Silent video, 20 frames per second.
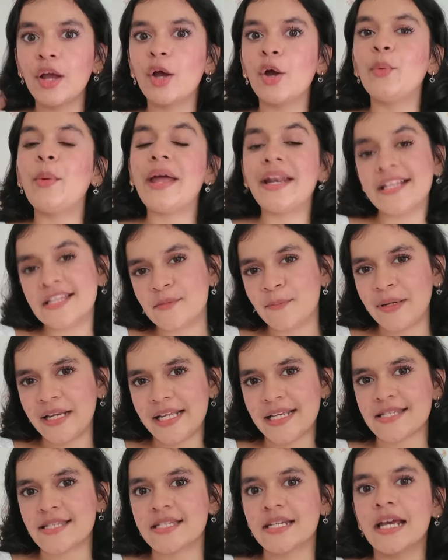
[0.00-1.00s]
where it's
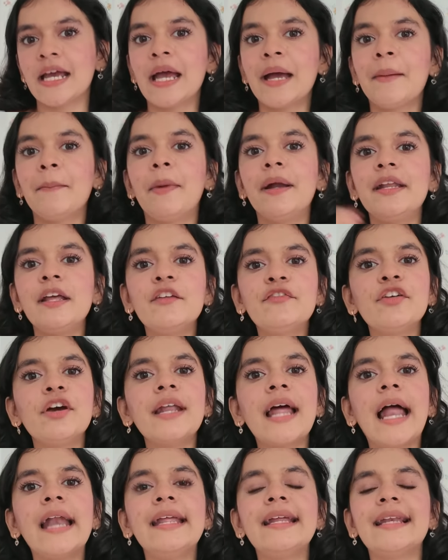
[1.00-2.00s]
placed. But if
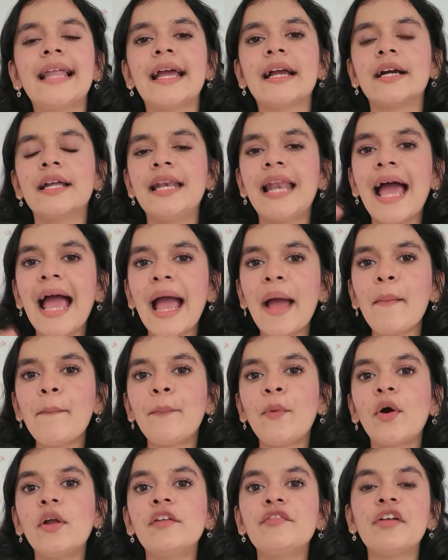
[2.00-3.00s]
you're adding like a
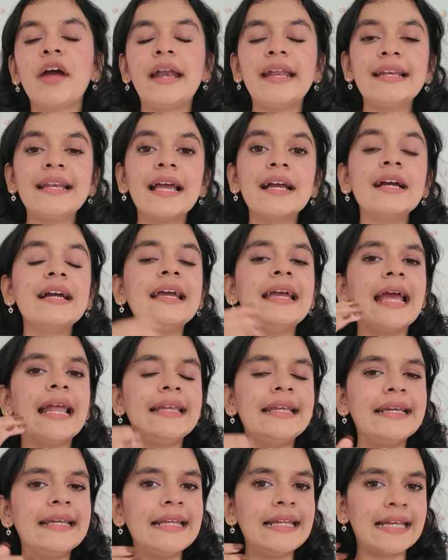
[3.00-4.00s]
lamp, or if you're adding like a
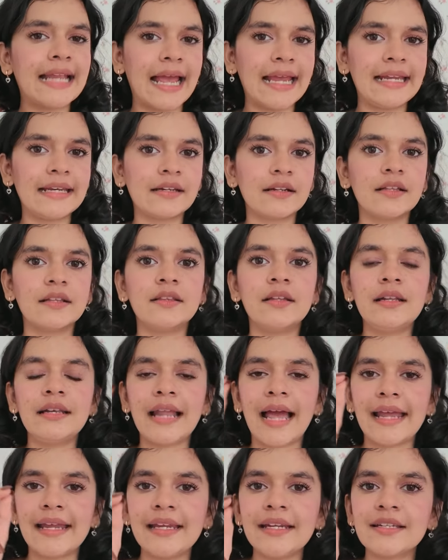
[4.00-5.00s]
LED light, the
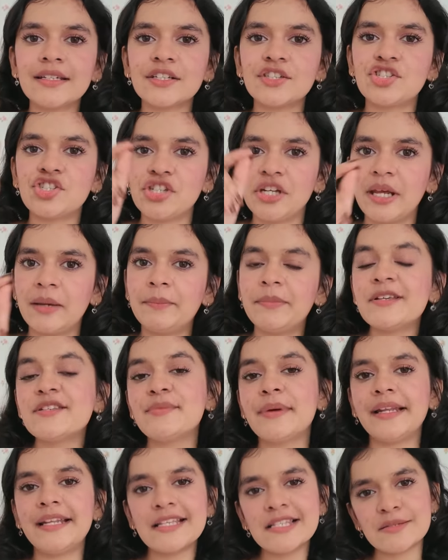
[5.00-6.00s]
light shape is
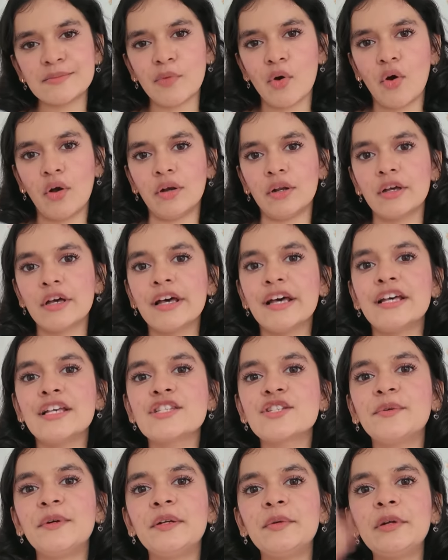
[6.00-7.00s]
very small,
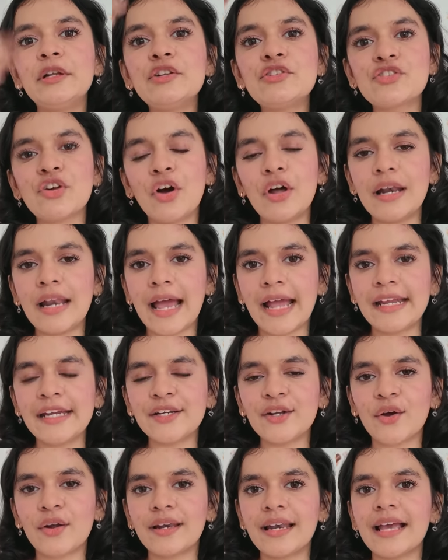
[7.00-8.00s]
so it will draw
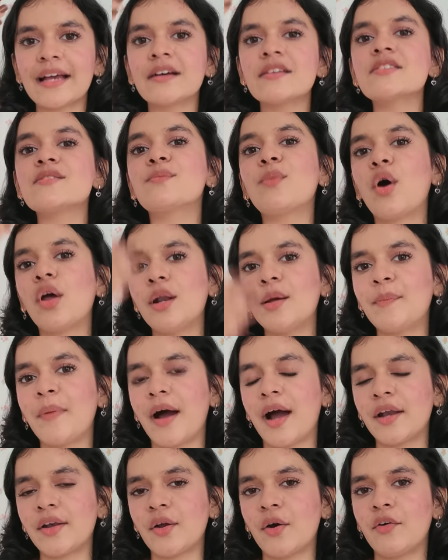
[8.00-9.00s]
light on like a smaller
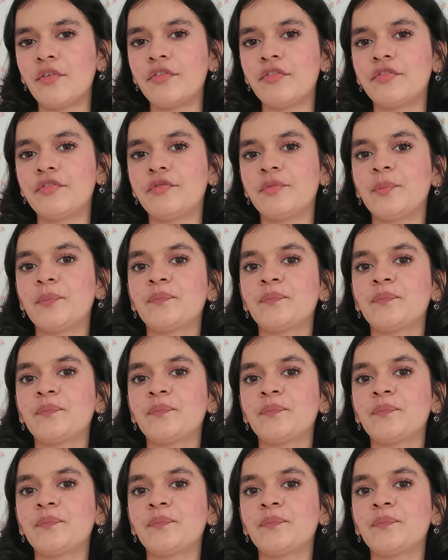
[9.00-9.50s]
part of